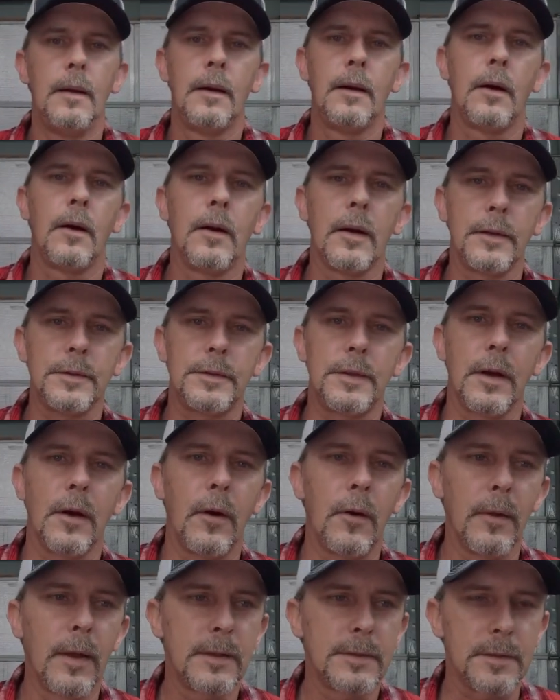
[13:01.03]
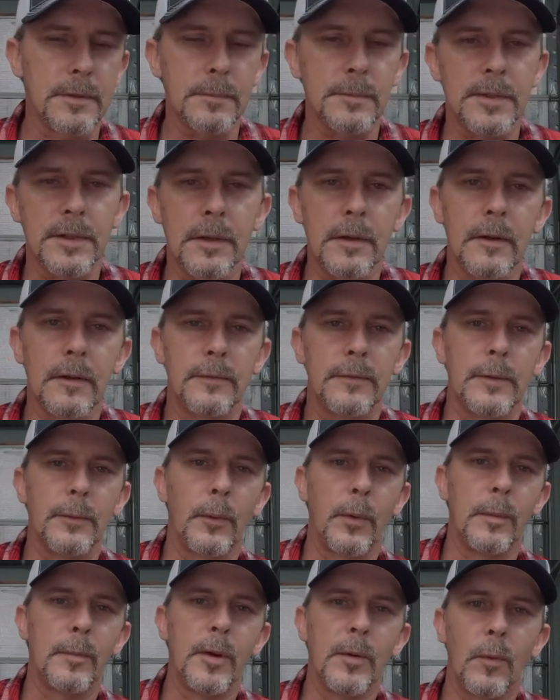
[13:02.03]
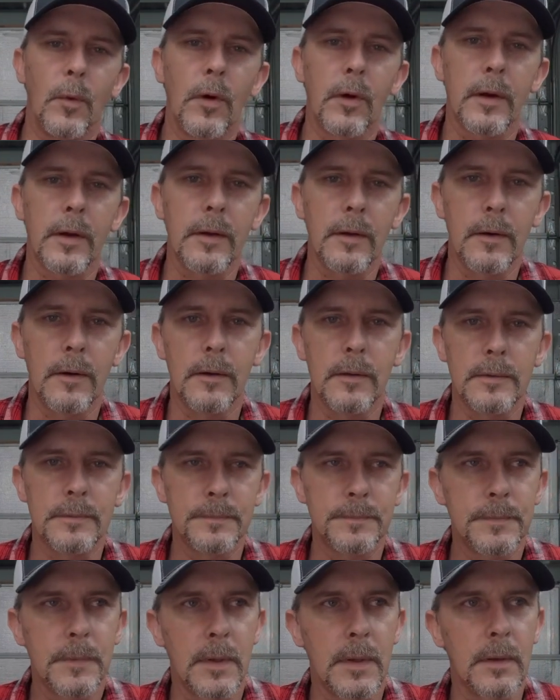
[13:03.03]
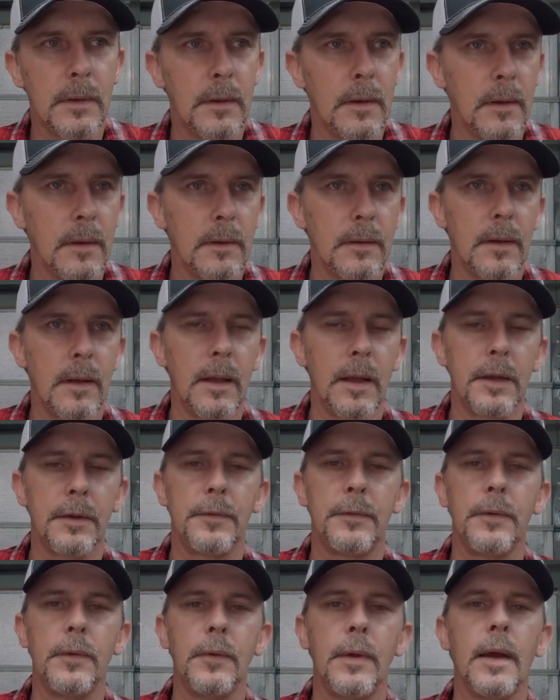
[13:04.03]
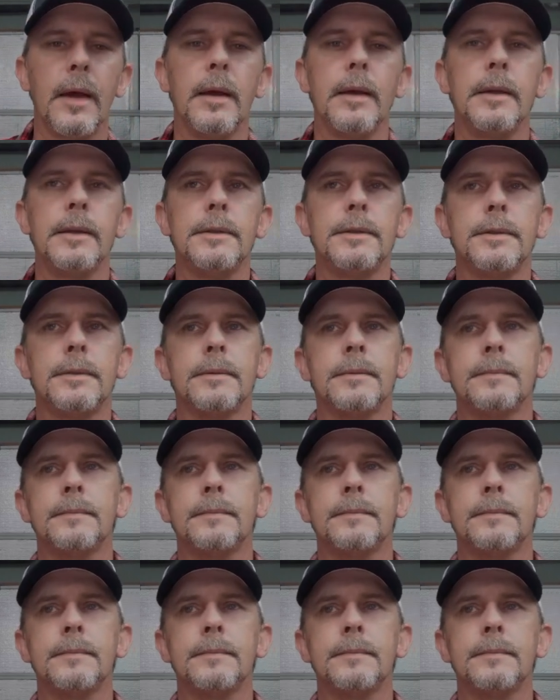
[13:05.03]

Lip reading: All right, y'all, that's some stuff that we've been working on the last few days.